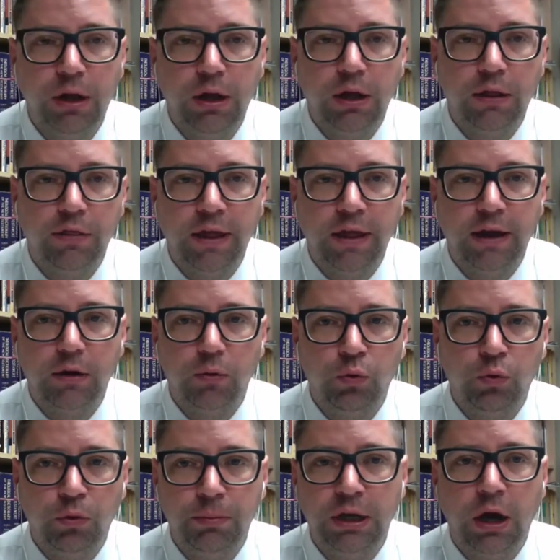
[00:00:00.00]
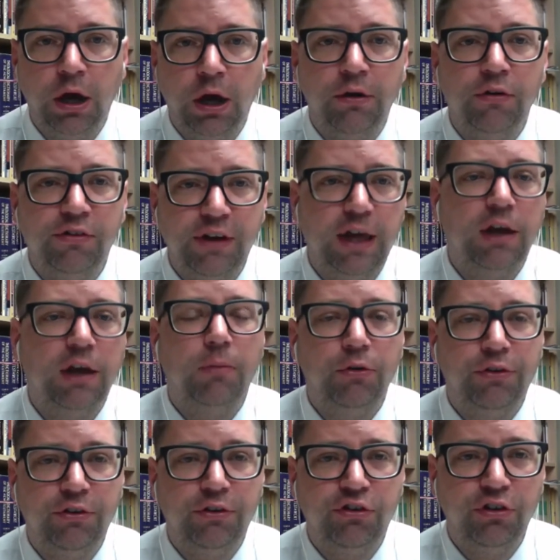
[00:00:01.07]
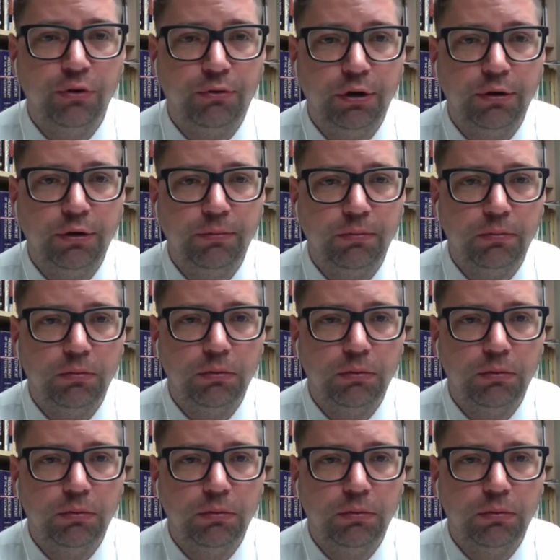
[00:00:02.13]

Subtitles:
that will be understandable to children.